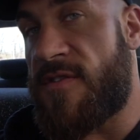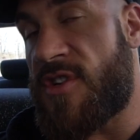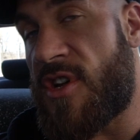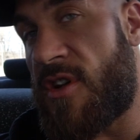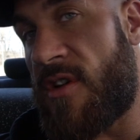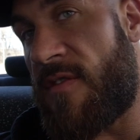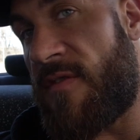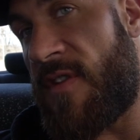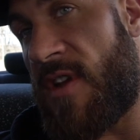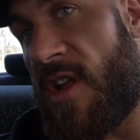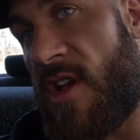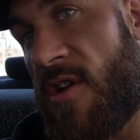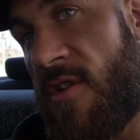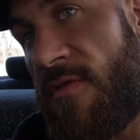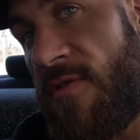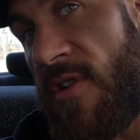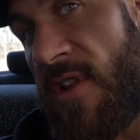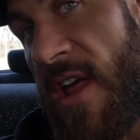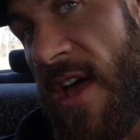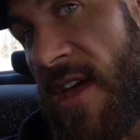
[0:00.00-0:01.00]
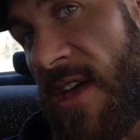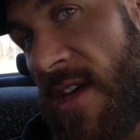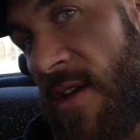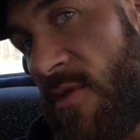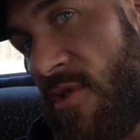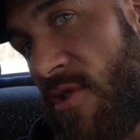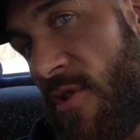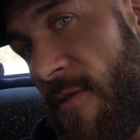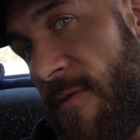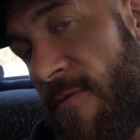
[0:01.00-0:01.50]
Share the video if you like it
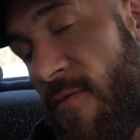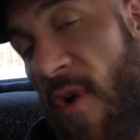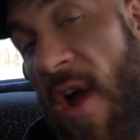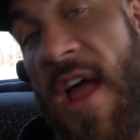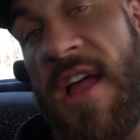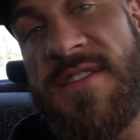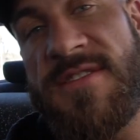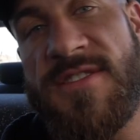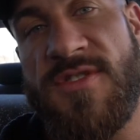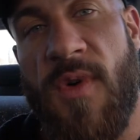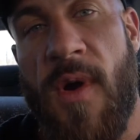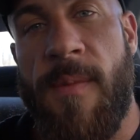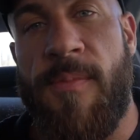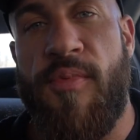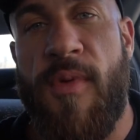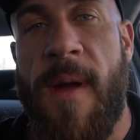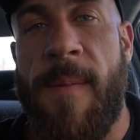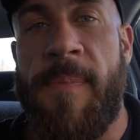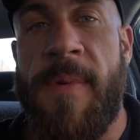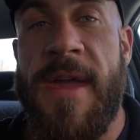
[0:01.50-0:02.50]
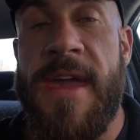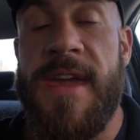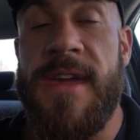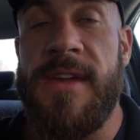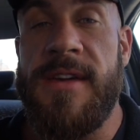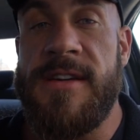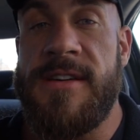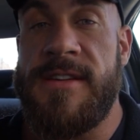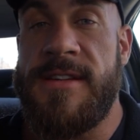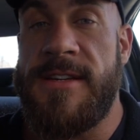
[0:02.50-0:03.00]
with your friends who are
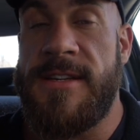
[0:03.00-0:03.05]
prepping.